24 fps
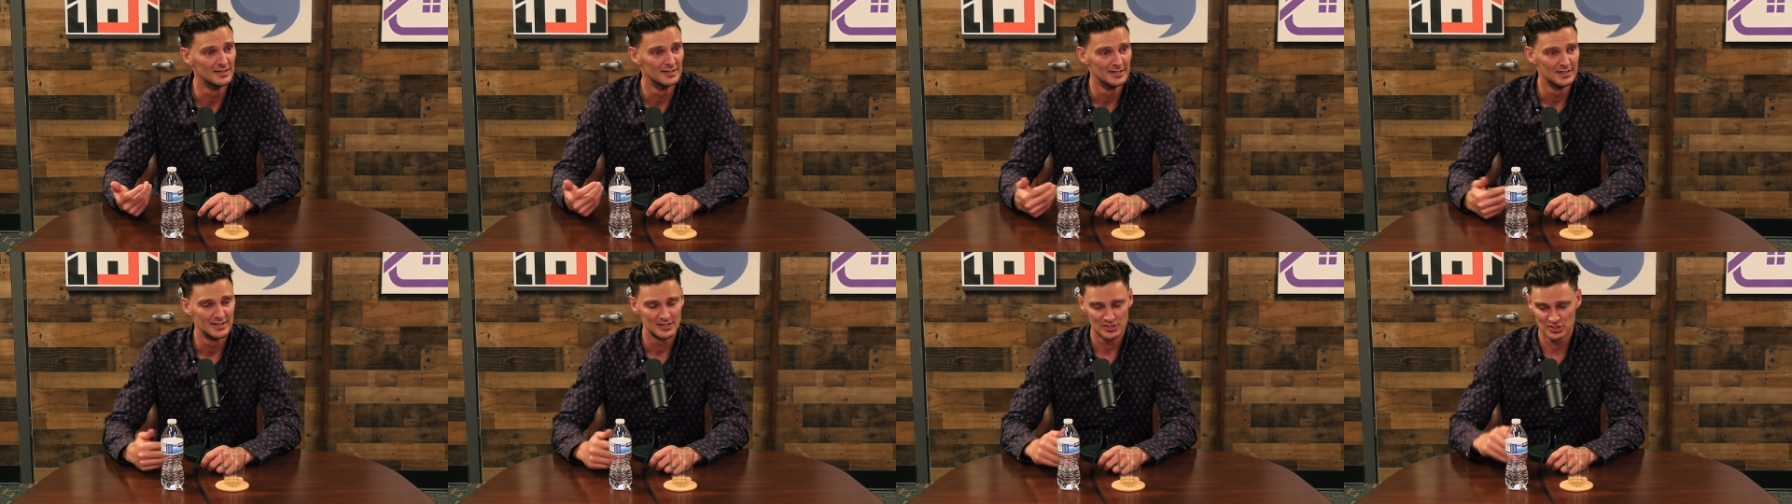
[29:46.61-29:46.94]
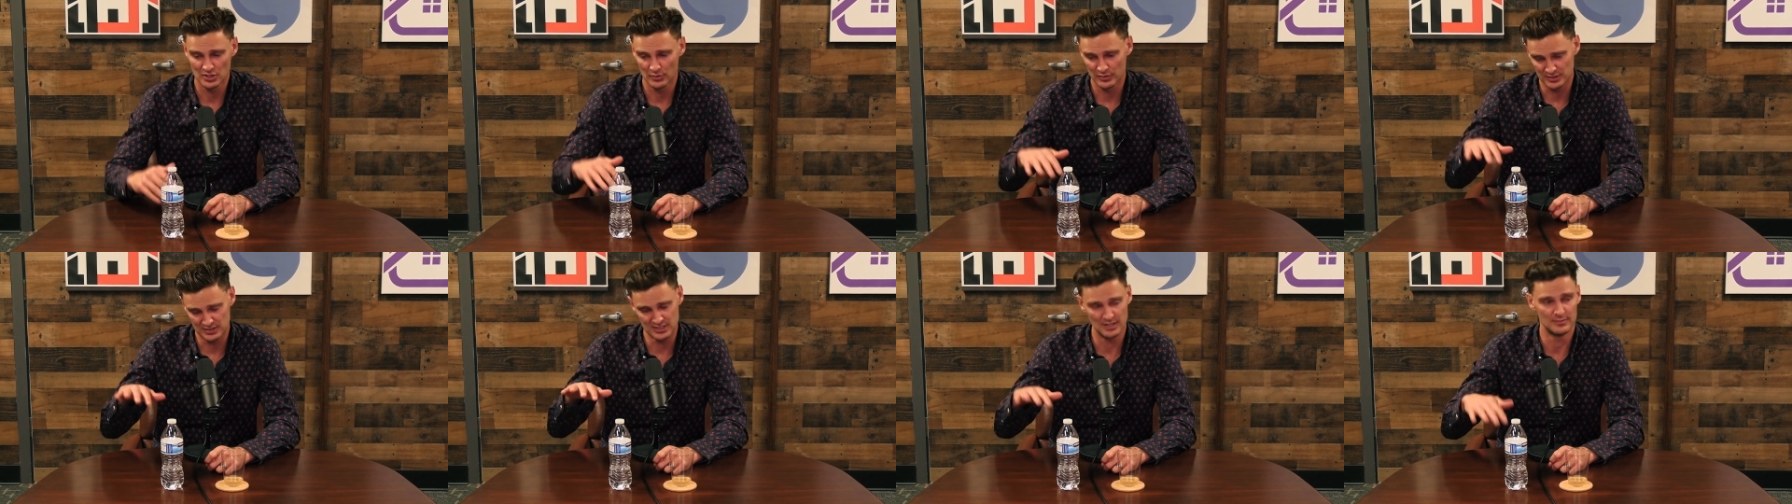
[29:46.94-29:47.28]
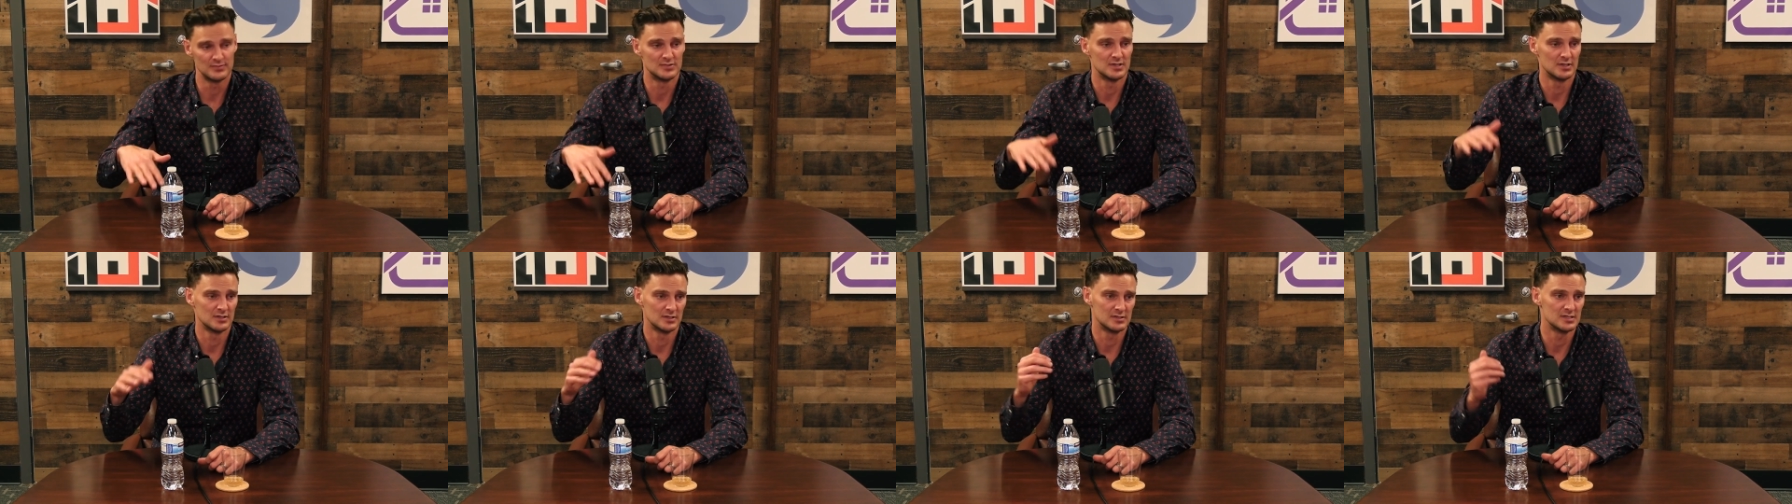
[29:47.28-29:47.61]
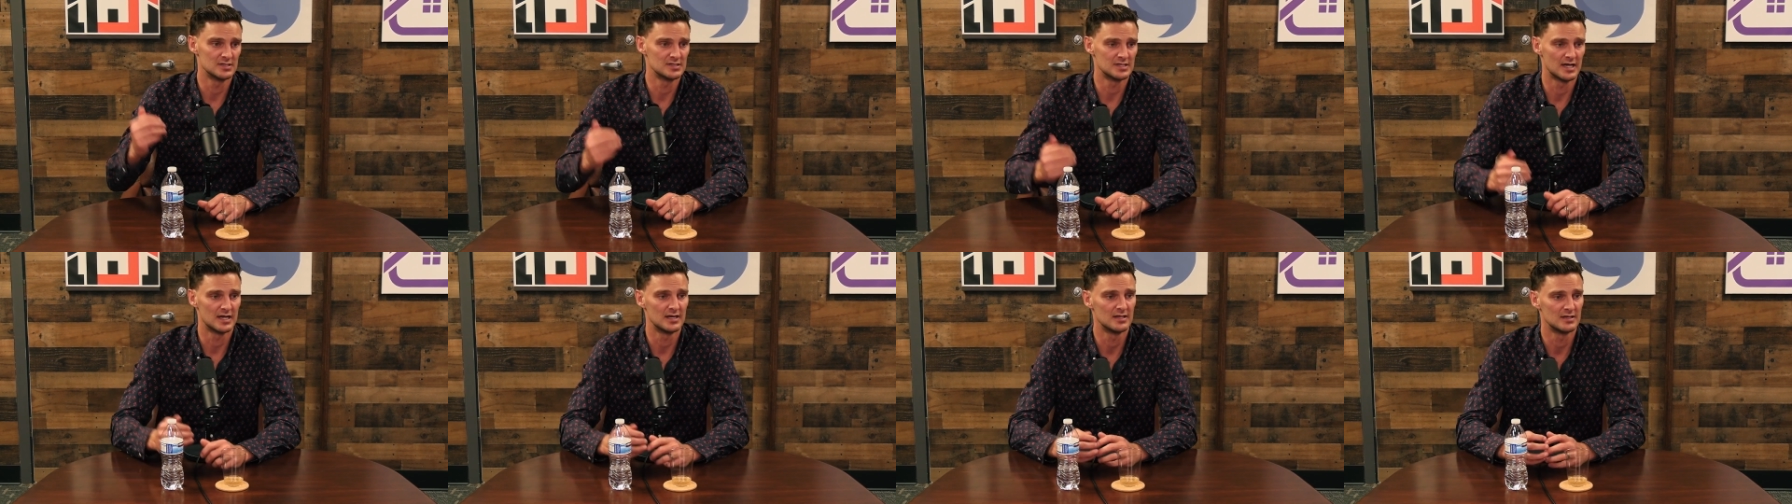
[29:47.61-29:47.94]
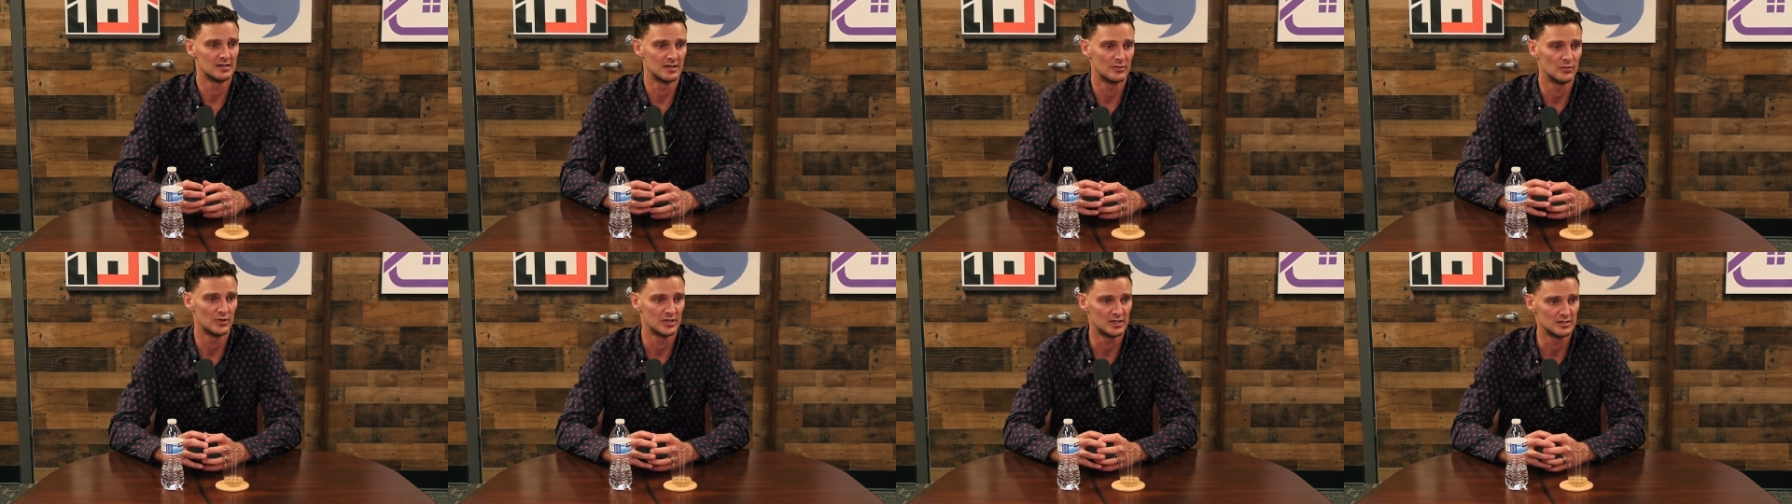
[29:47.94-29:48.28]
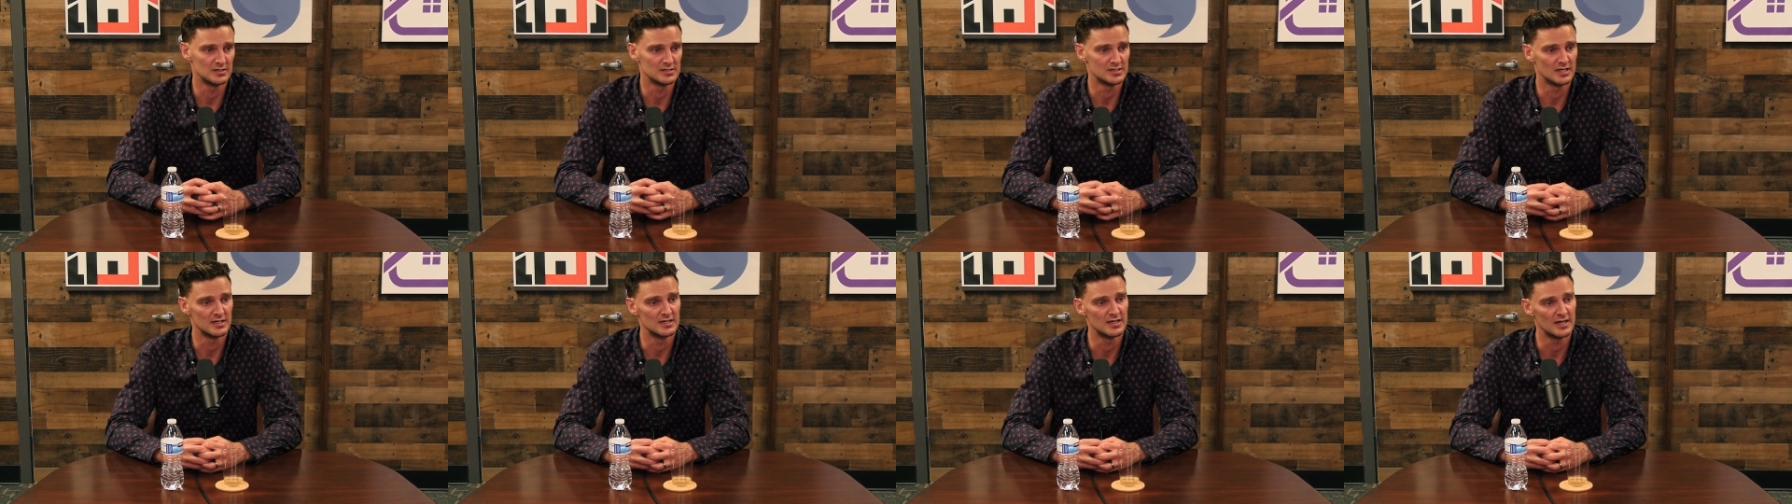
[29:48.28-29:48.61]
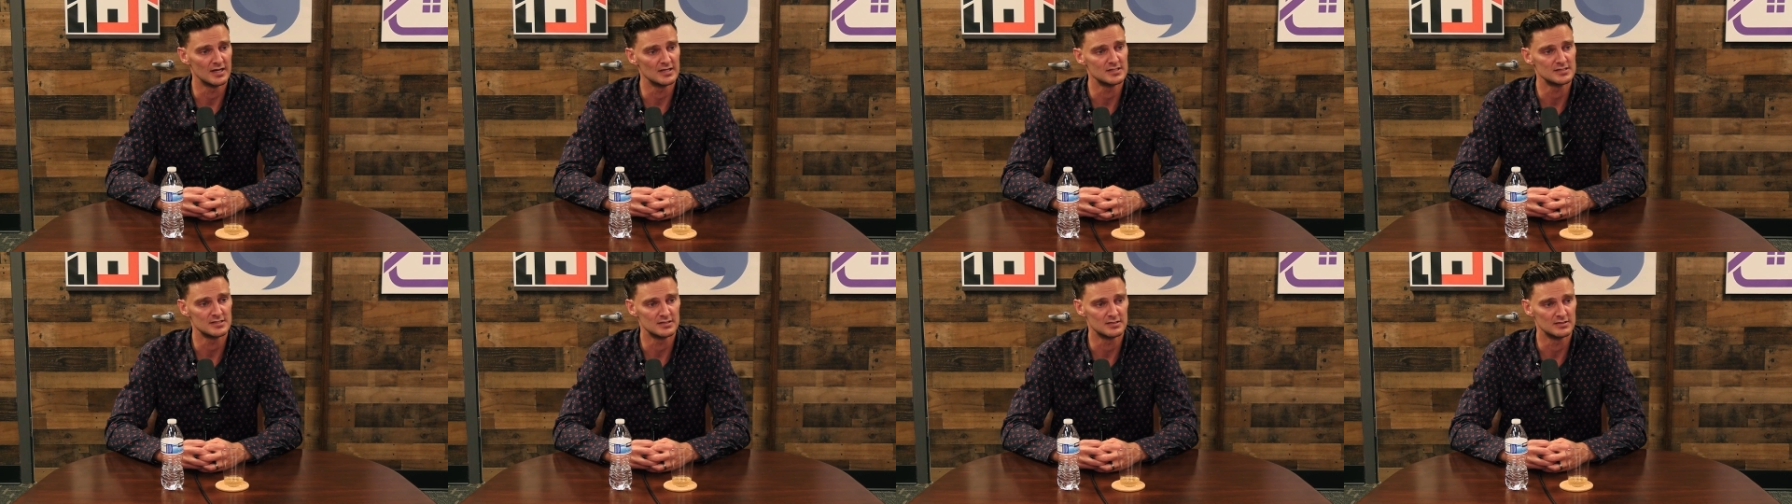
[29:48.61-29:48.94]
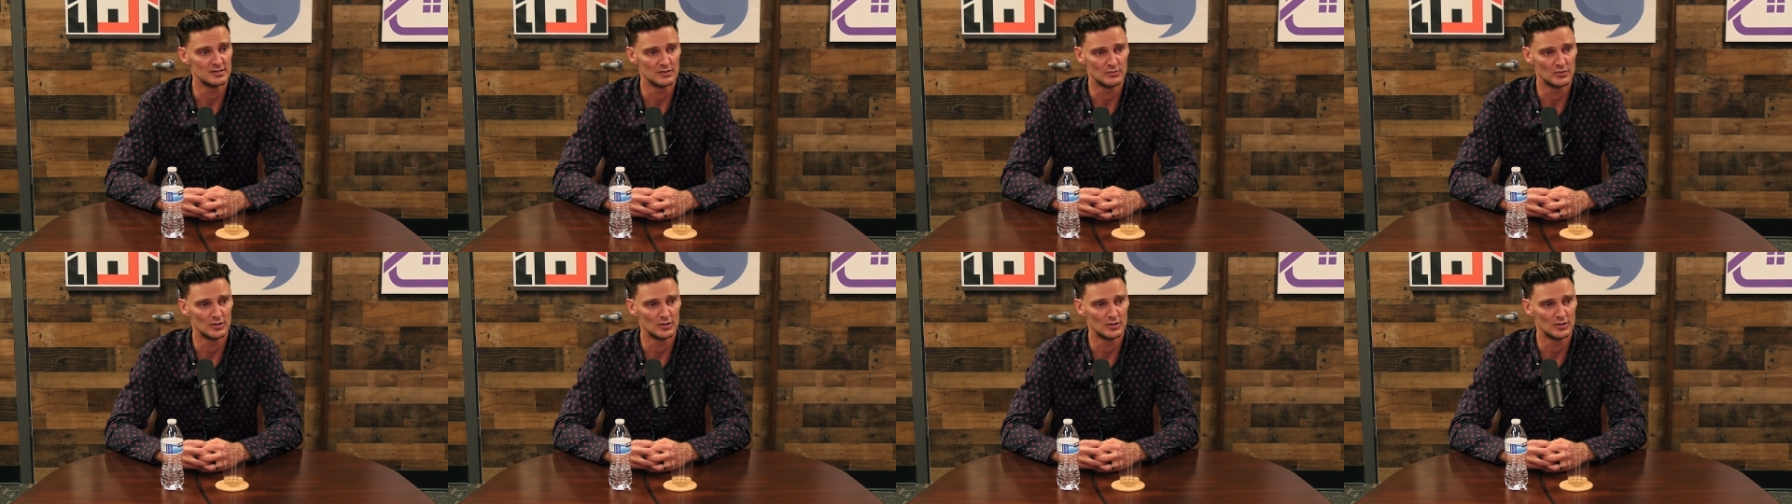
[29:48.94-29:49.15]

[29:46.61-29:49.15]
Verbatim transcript: Right. So it tipped it to say that we can say yes, and,